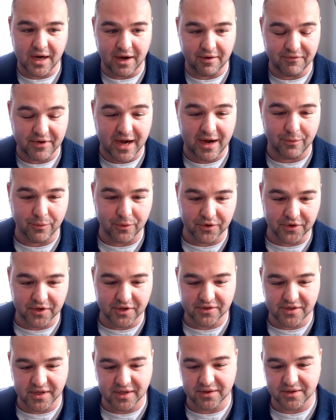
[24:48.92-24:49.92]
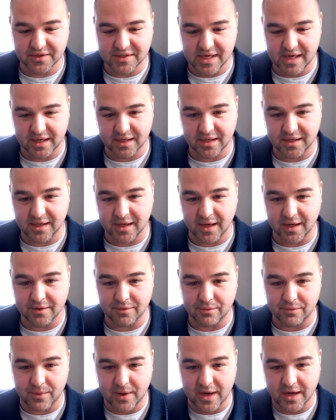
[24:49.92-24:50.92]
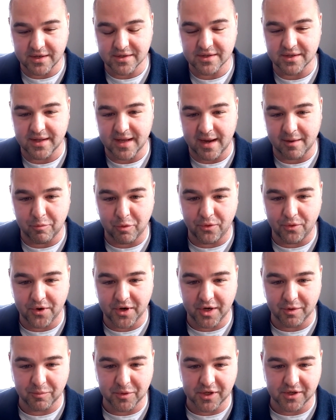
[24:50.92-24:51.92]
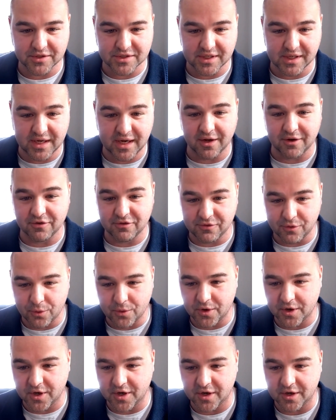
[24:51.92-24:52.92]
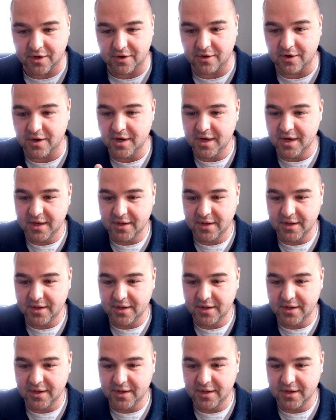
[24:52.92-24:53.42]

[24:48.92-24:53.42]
I'm not willing to take the tech yet right to that point because I can't afford it, or